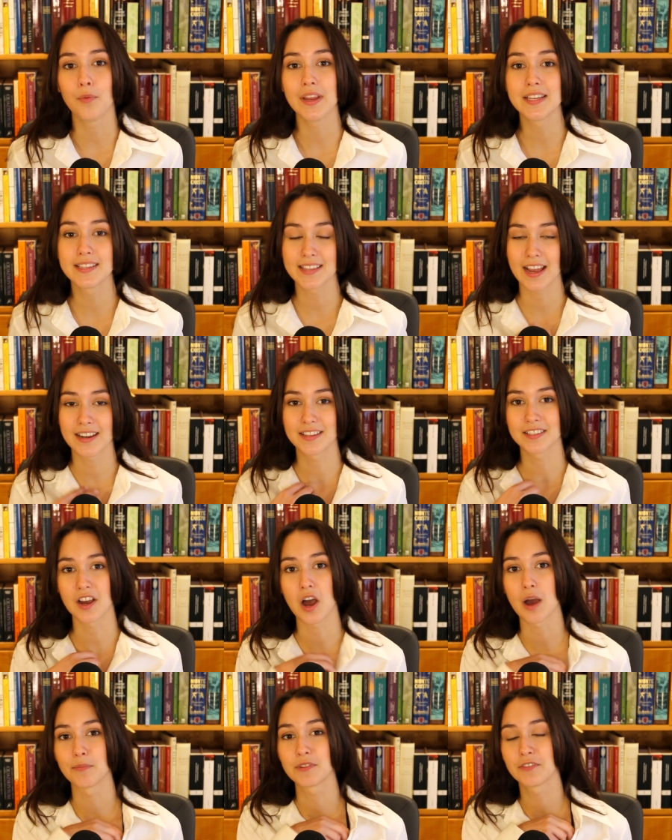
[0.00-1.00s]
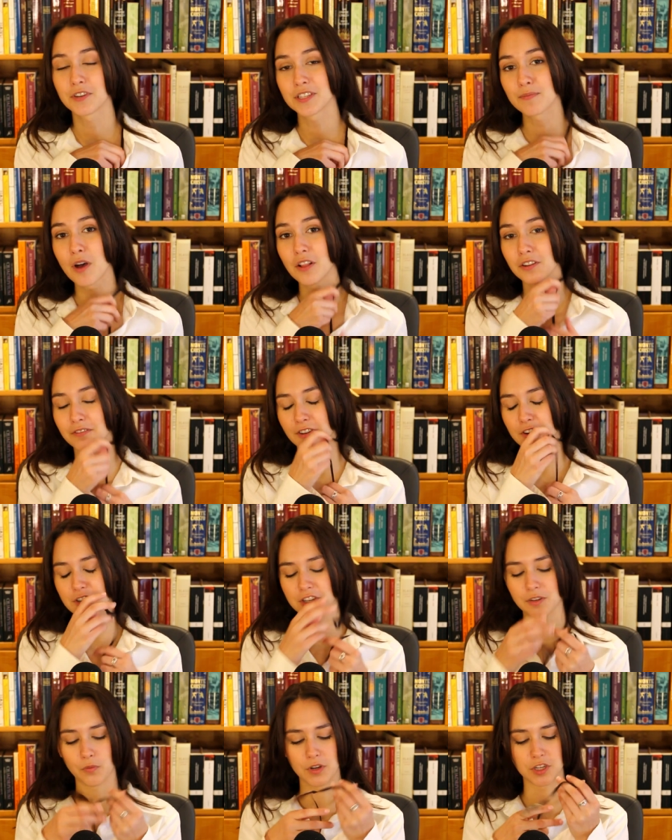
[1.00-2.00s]
we decided to opt for a smaller
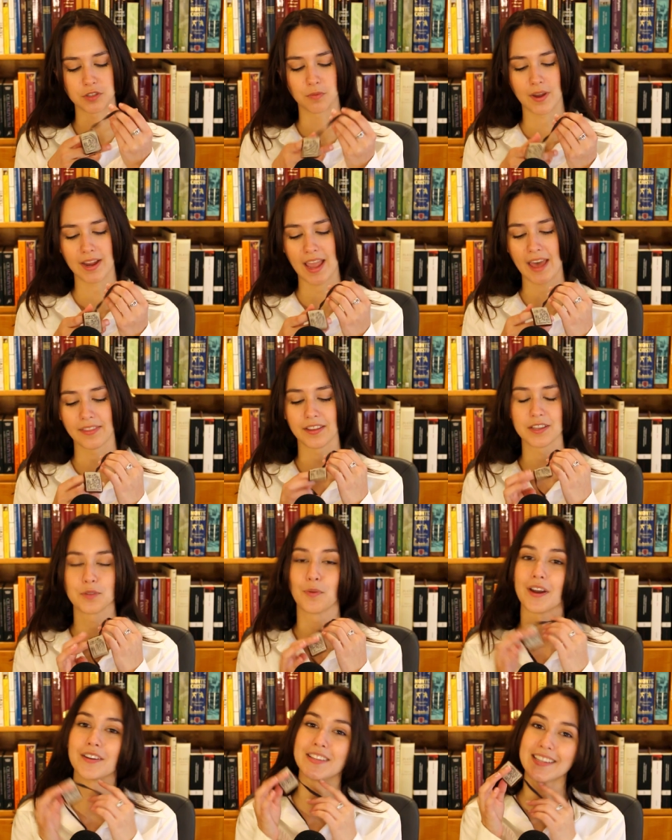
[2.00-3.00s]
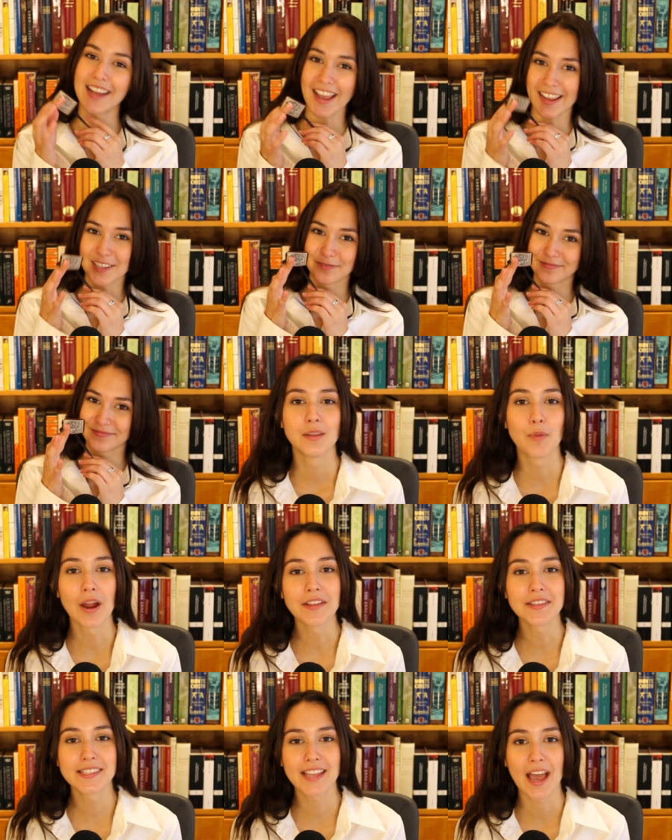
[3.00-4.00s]
version, which is what Catholics wear today. The
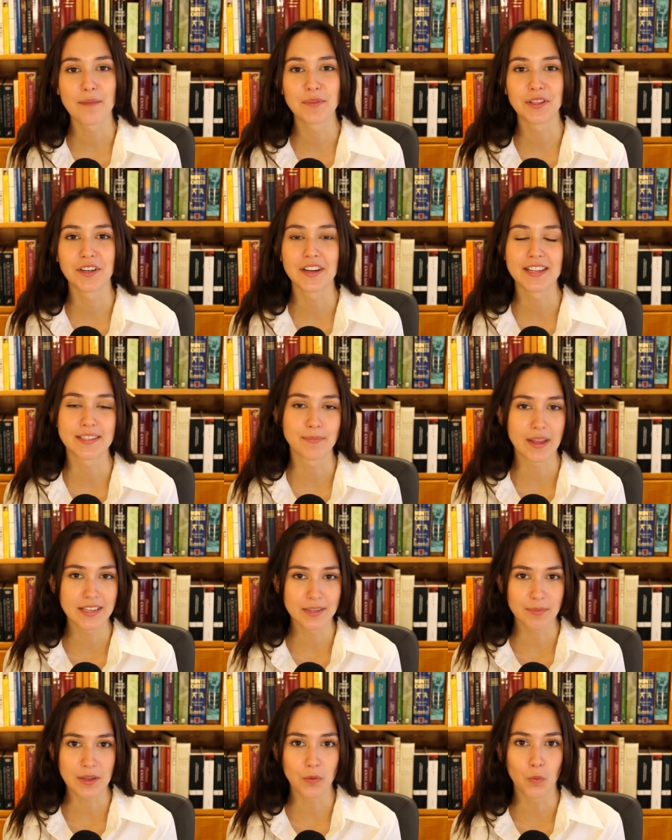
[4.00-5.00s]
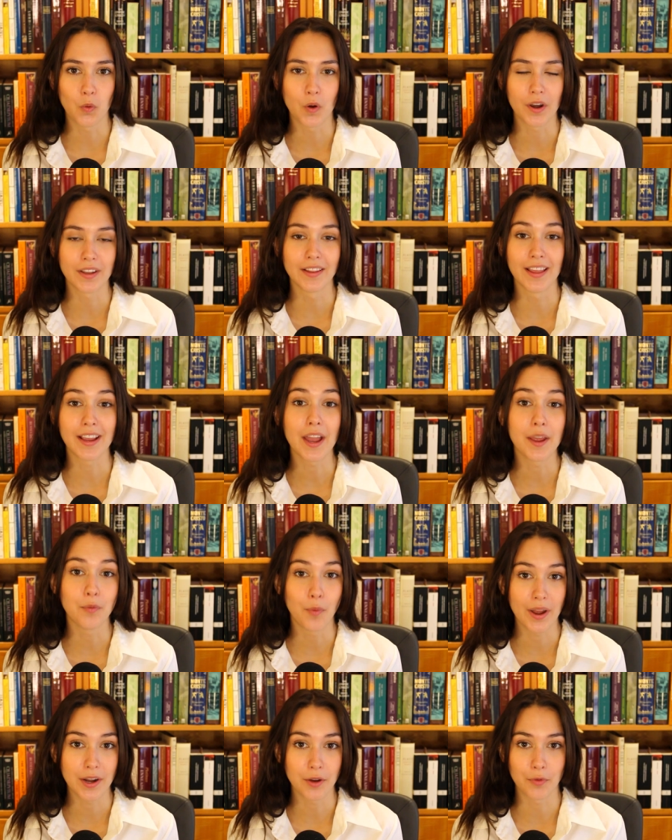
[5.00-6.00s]
Brown Scapular is meant to be worn like a
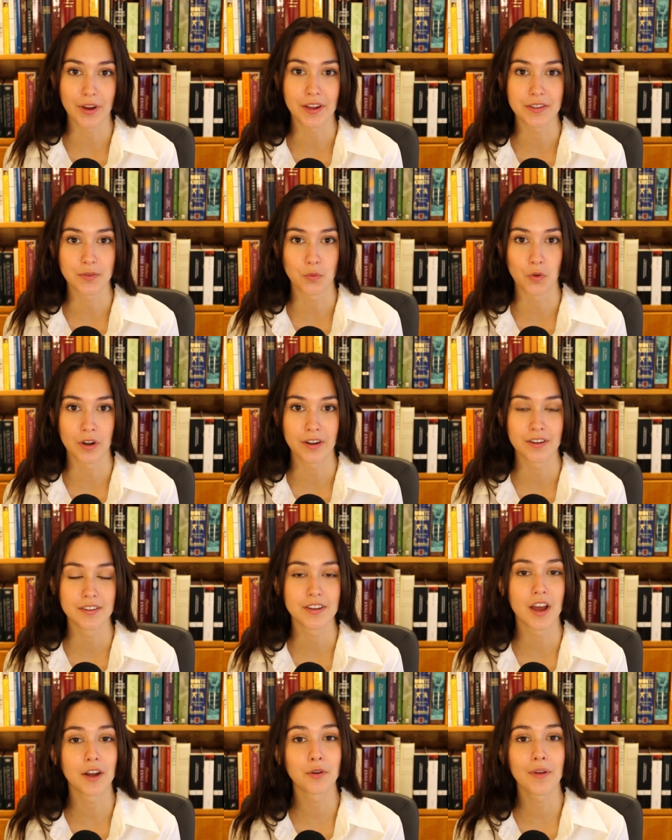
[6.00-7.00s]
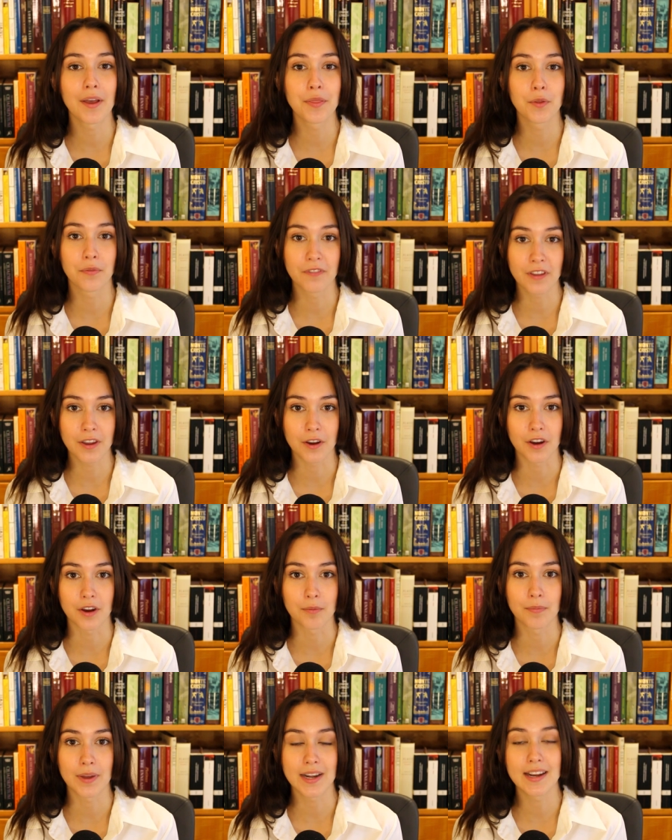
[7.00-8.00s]
wedding ring is worn, not around the finger,
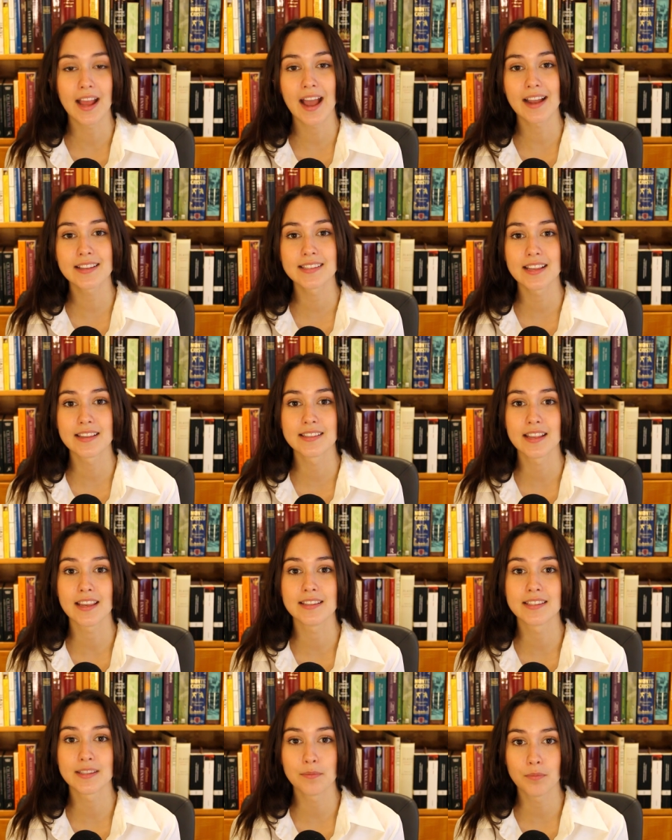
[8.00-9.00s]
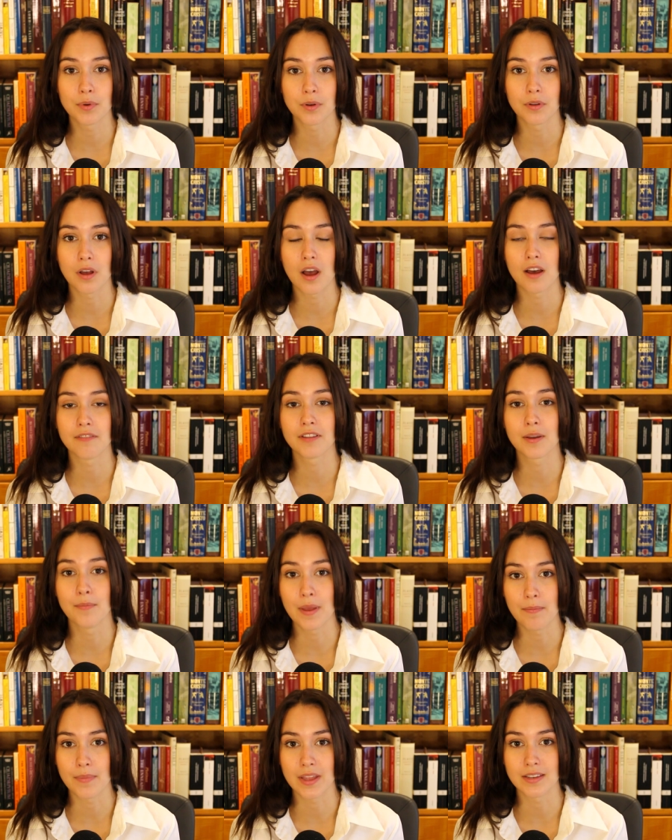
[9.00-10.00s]
but it acts as a symbol of
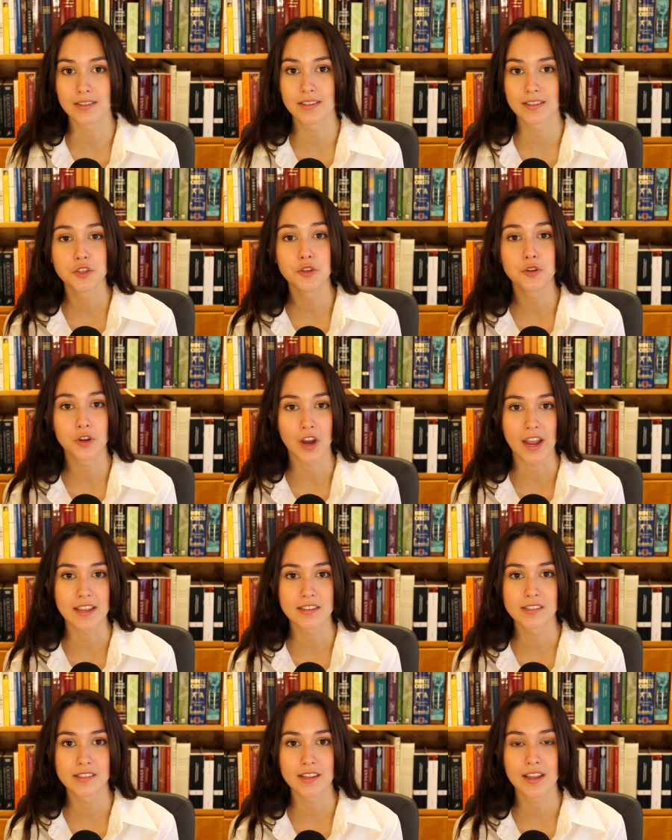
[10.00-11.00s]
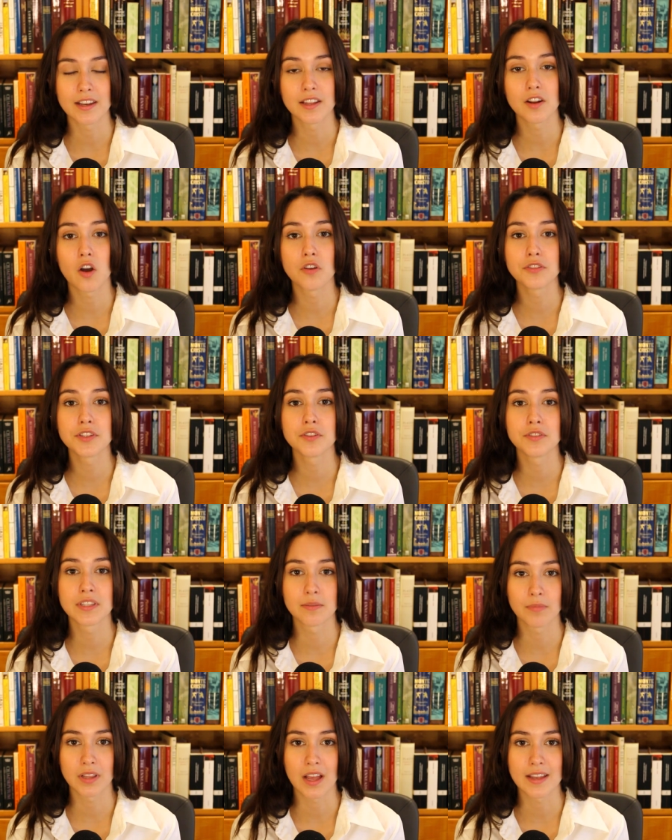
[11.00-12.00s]
commitment to Christ, and it also
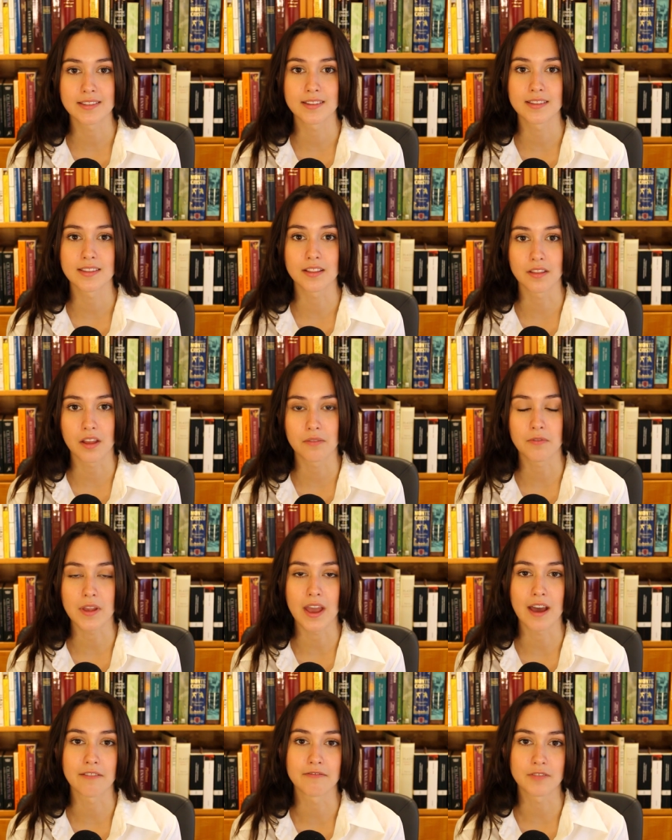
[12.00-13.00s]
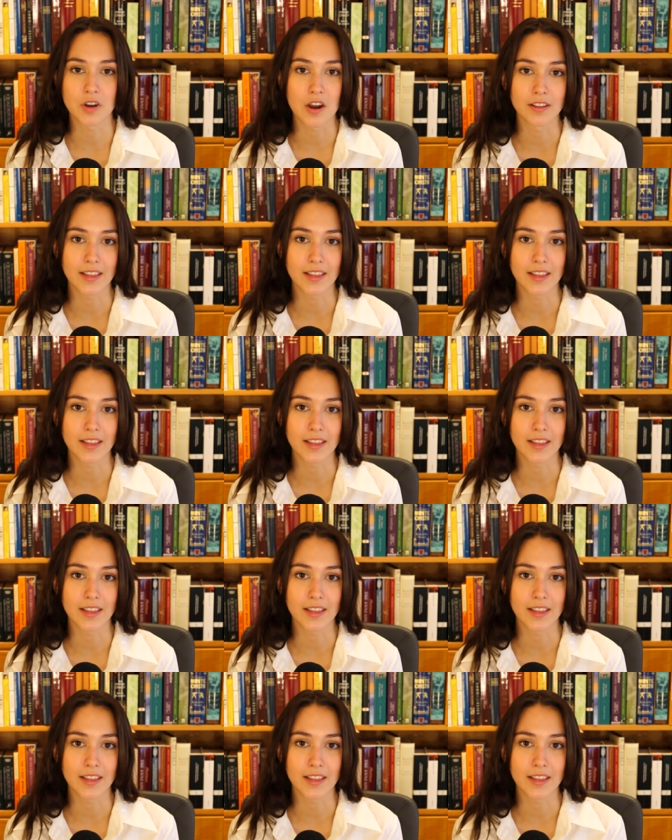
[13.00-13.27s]
symbolizes the love we have for Our